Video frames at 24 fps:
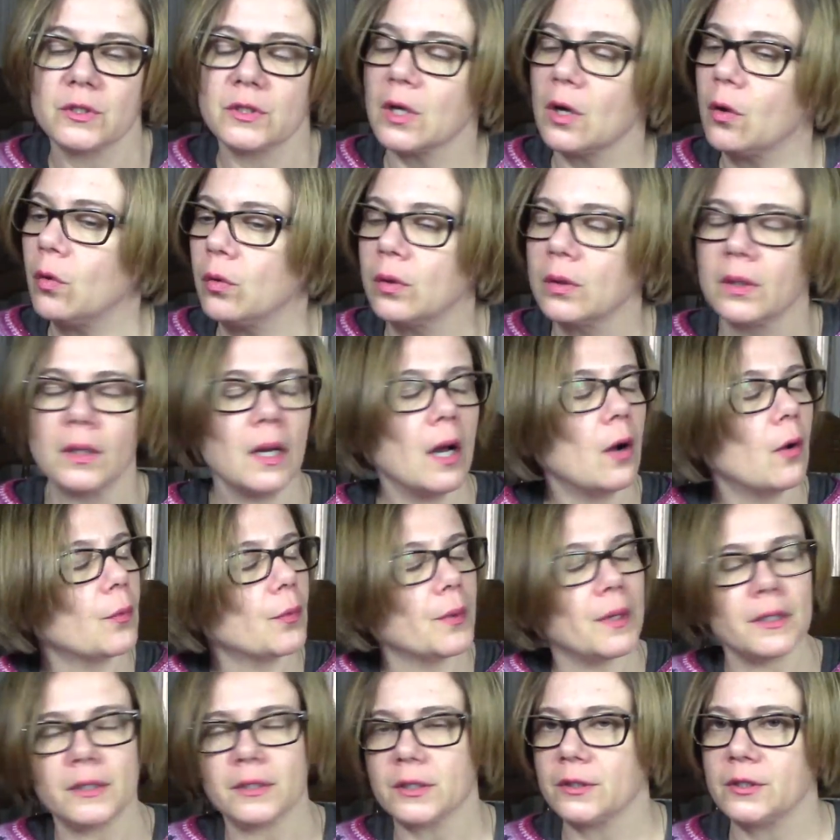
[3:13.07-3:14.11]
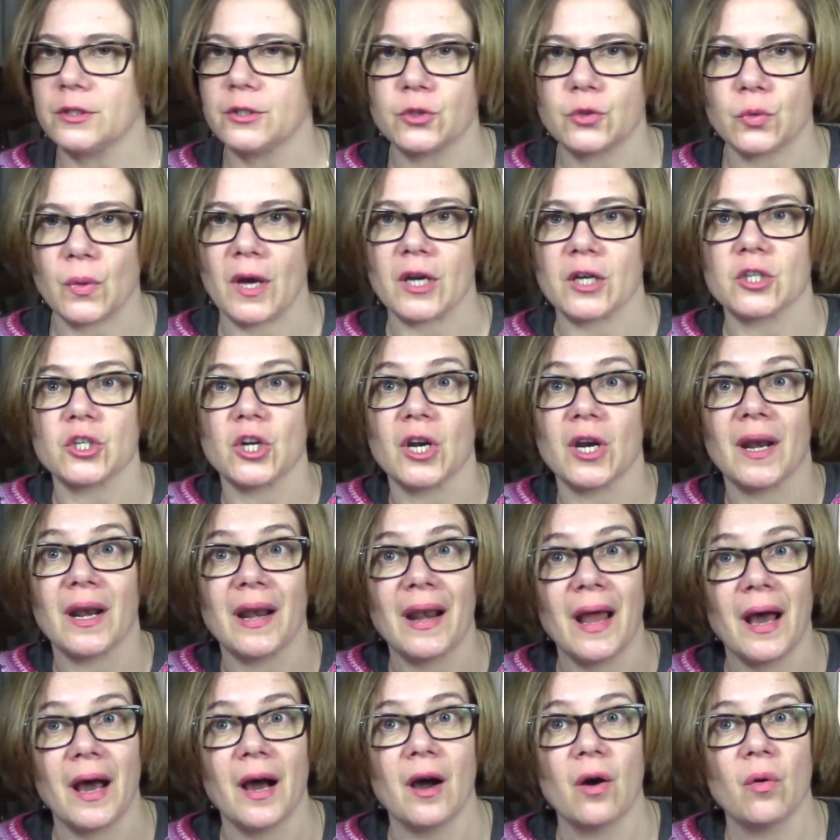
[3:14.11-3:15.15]
So no written instruction,
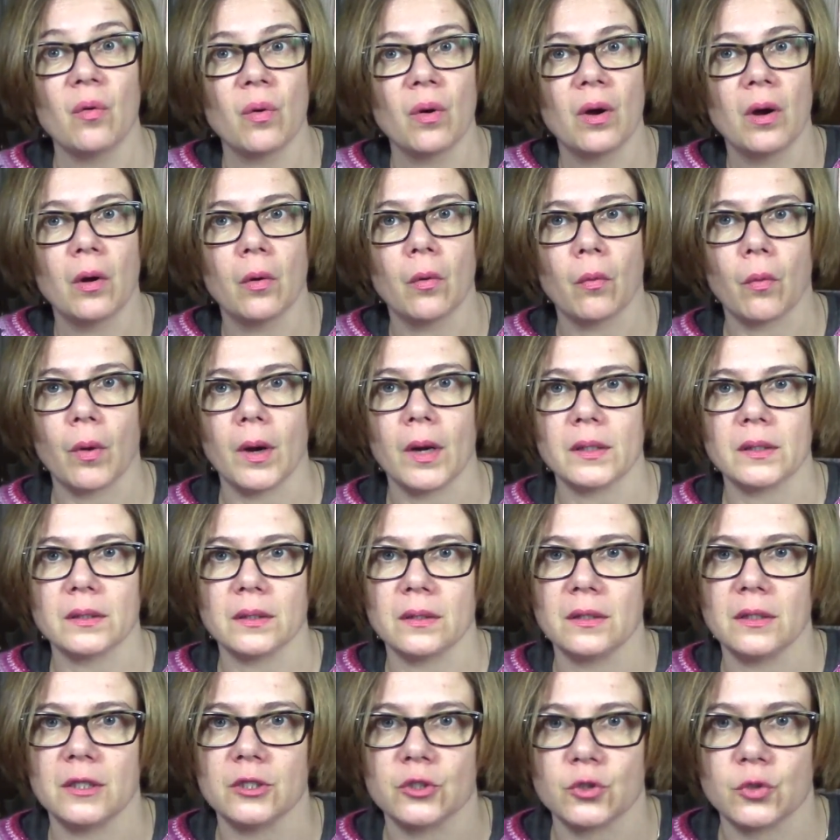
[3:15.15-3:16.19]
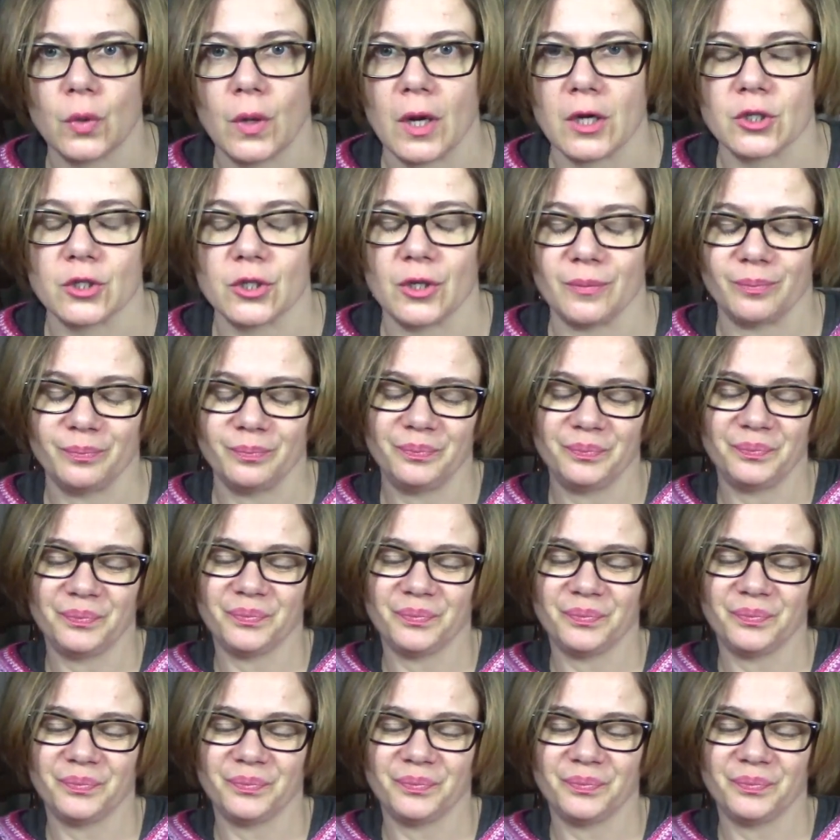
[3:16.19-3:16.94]
no written instruction.